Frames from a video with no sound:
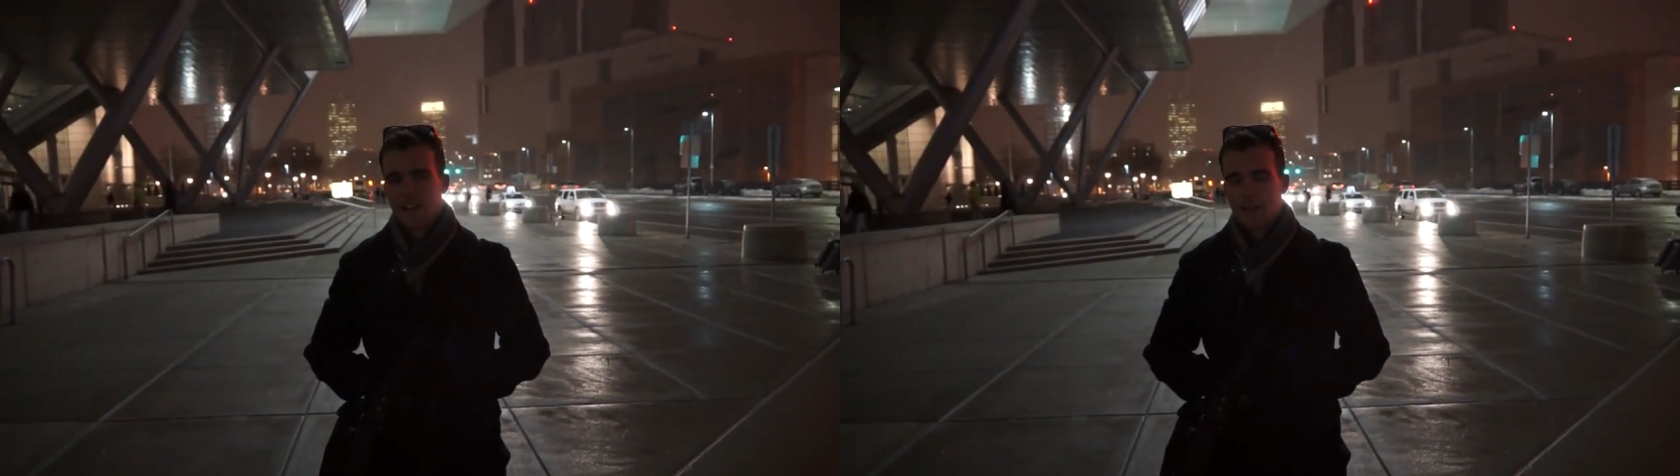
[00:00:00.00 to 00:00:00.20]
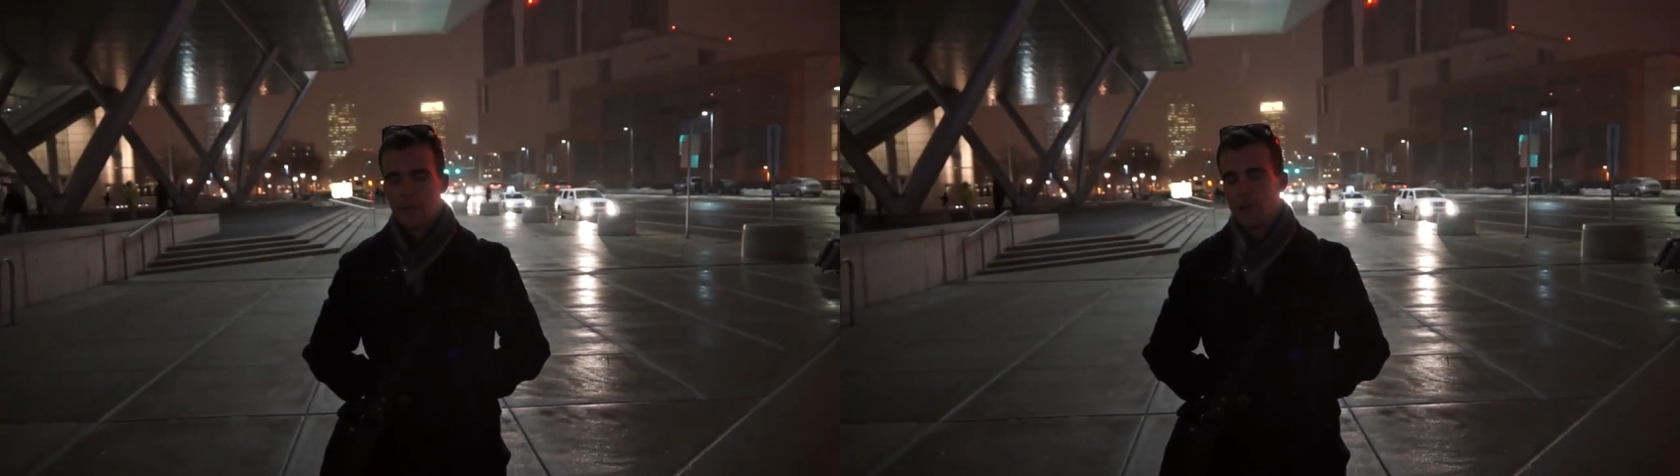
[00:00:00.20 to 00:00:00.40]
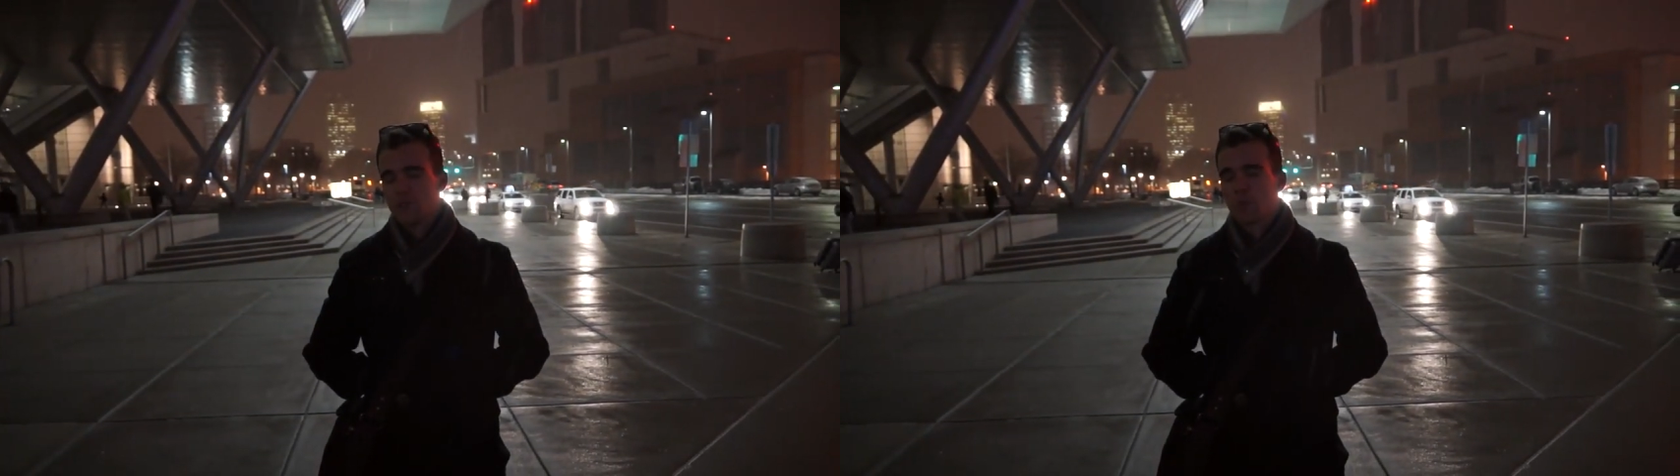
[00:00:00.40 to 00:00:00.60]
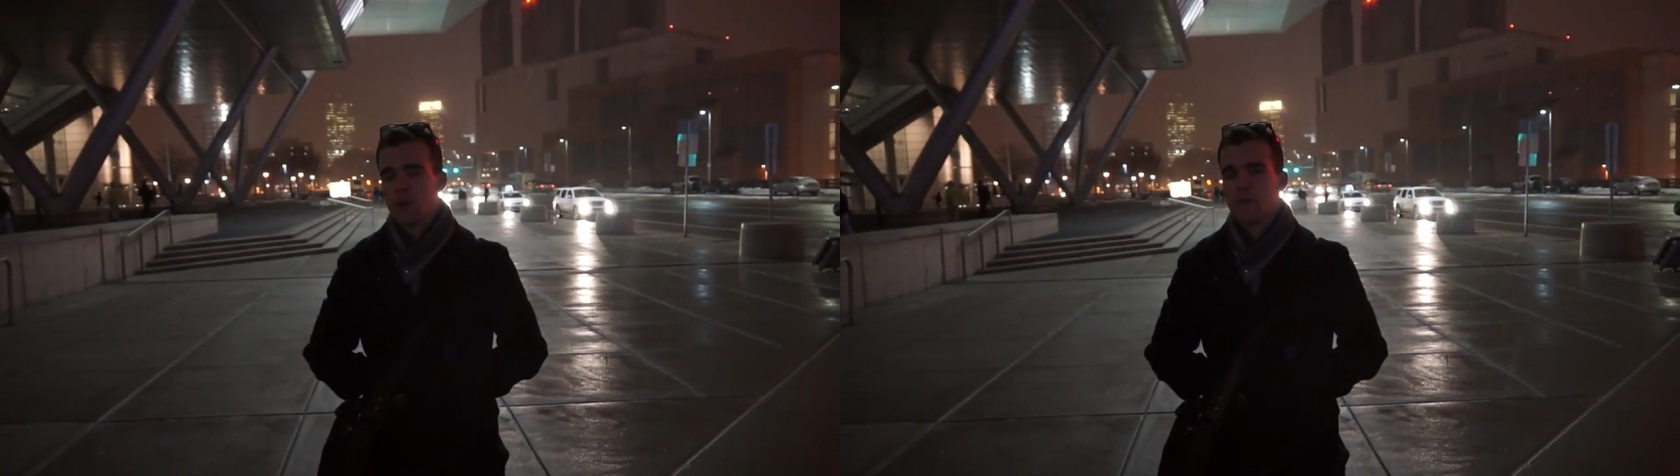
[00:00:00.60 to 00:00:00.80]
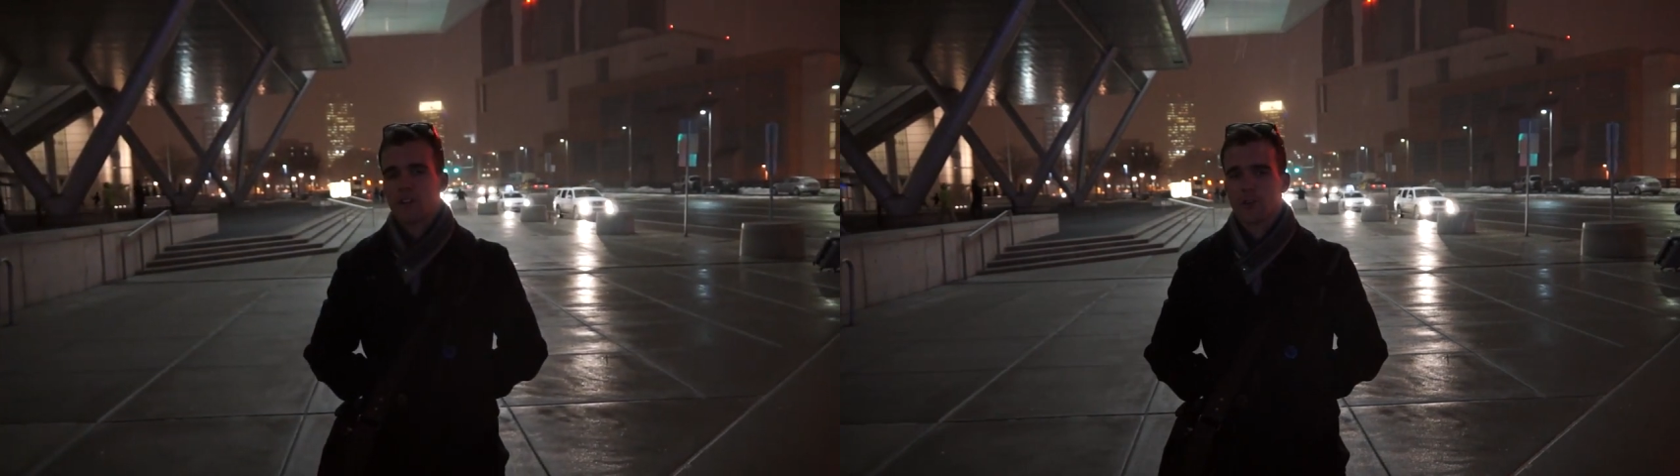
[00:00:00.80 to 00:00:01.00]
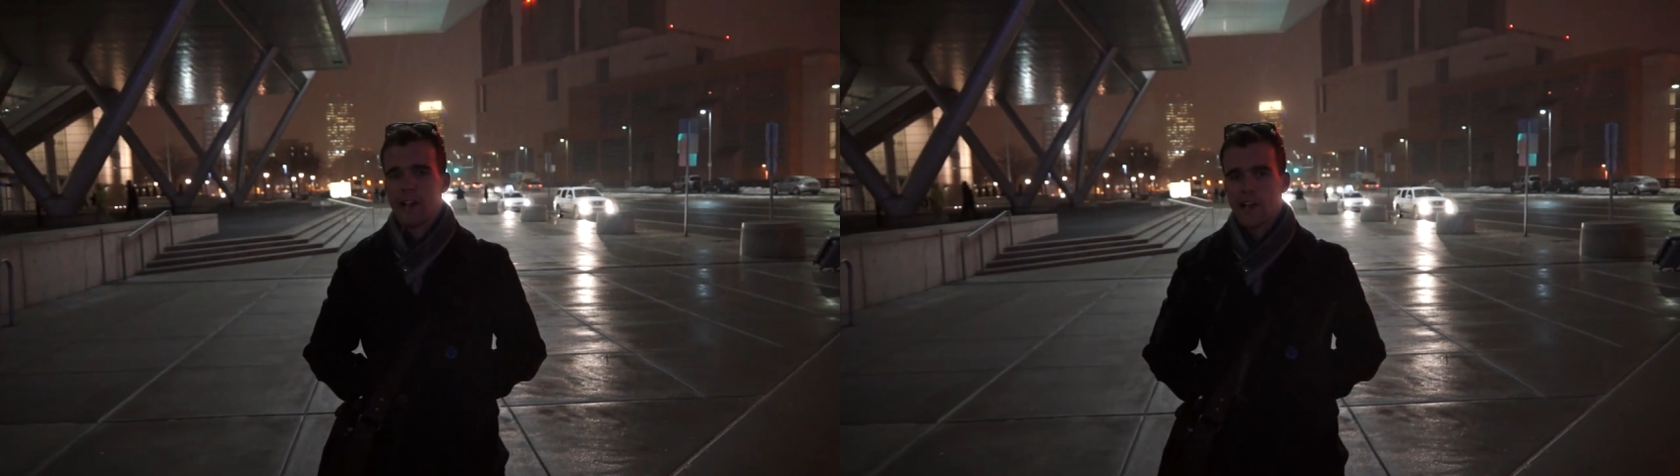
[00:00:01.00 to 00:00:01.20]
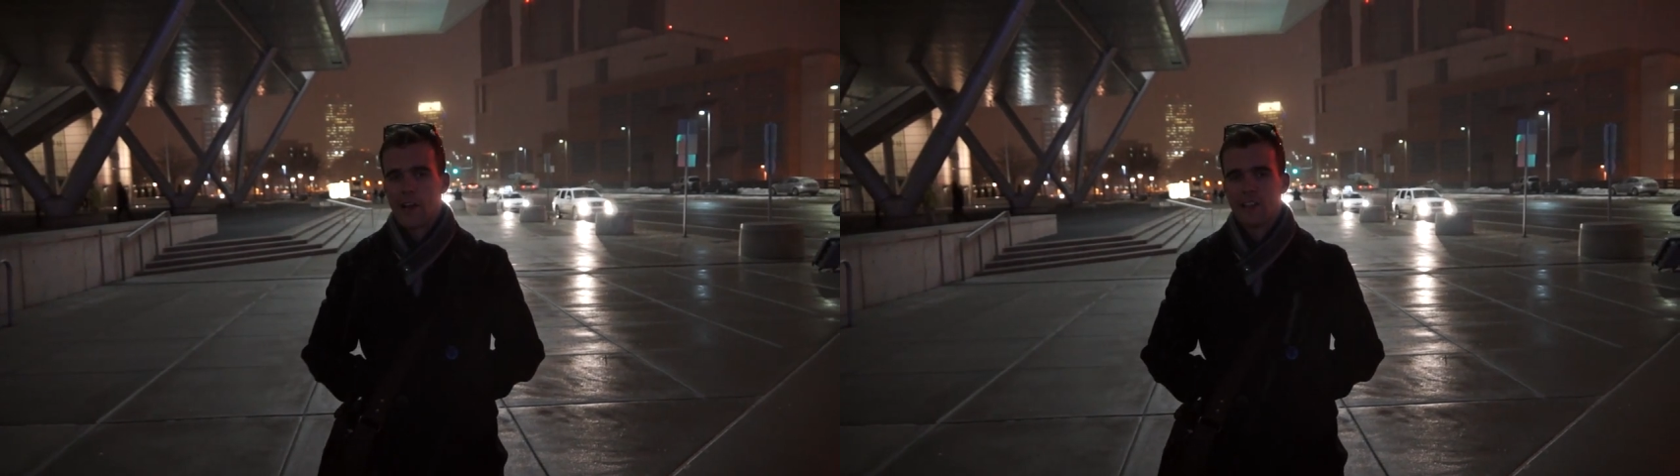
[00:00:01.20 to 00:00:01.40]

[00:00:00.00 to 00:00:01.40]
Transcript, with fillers: The booth's pretty much ready to go.